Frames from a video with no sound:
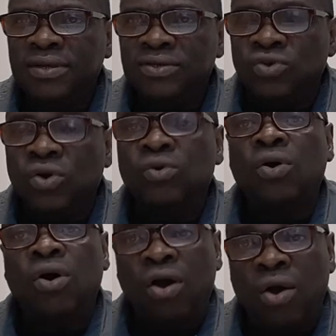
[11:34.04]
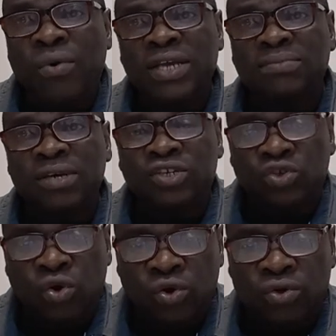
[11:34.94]
So always make
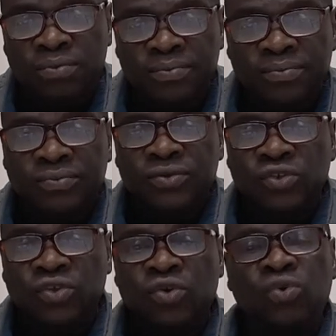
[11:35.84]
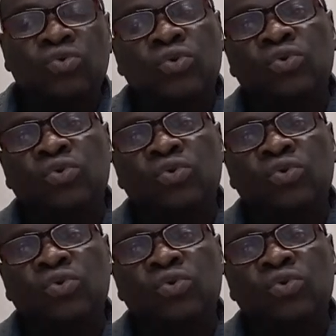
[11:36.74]
sure you